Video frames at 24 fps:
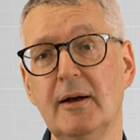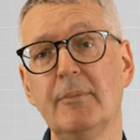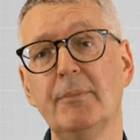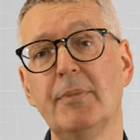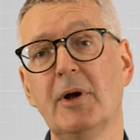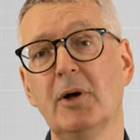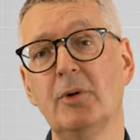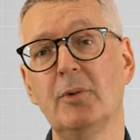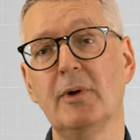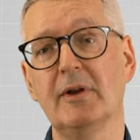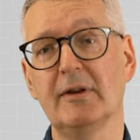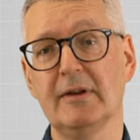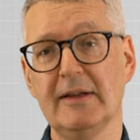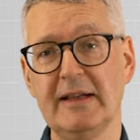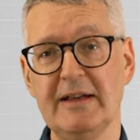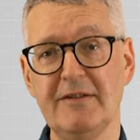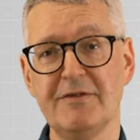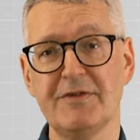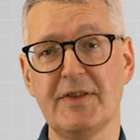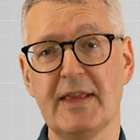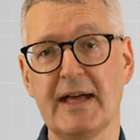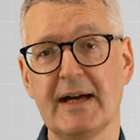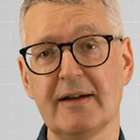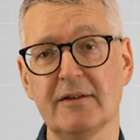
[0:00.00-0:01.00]
But we'll
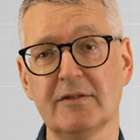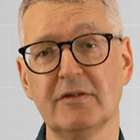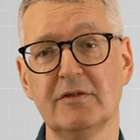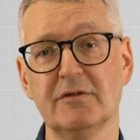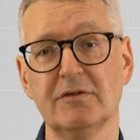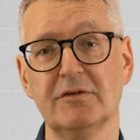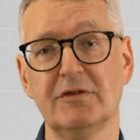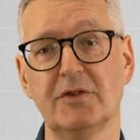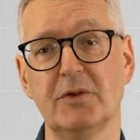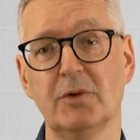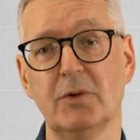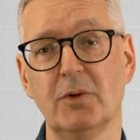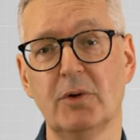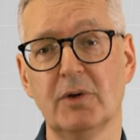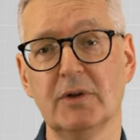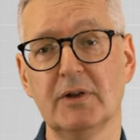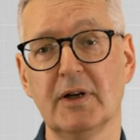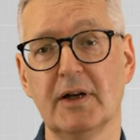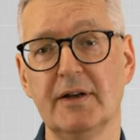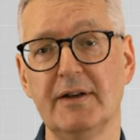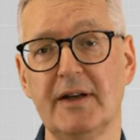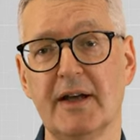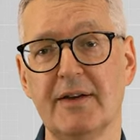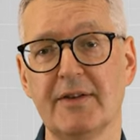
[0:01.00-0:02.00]
leave that for
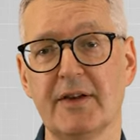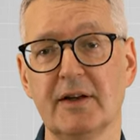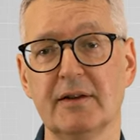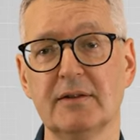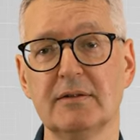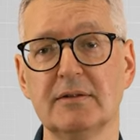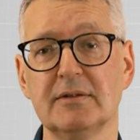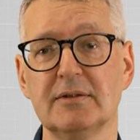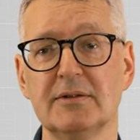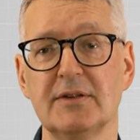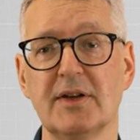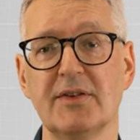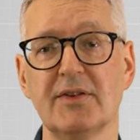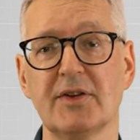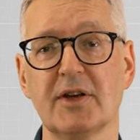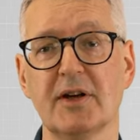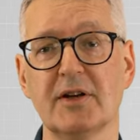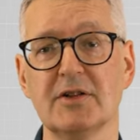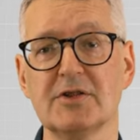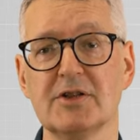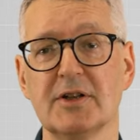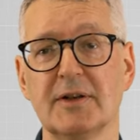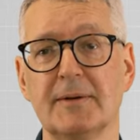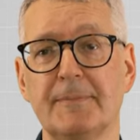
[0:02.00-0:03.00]
another
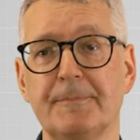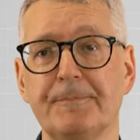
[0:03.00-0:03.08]
discussion.